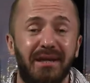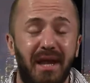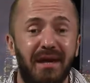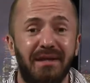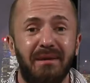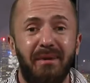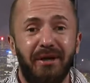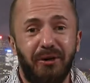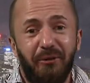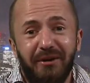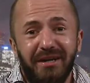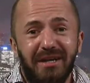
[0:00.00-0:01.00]
as a
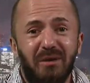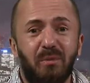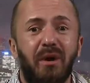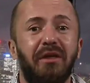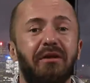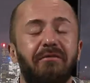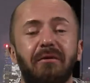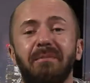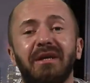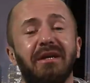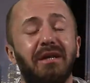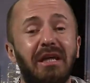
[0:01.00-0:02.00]
minority, whether for
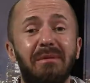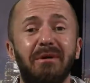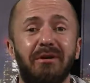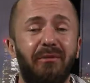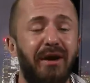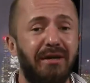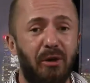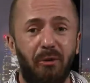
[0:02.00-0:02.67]
being an immigrant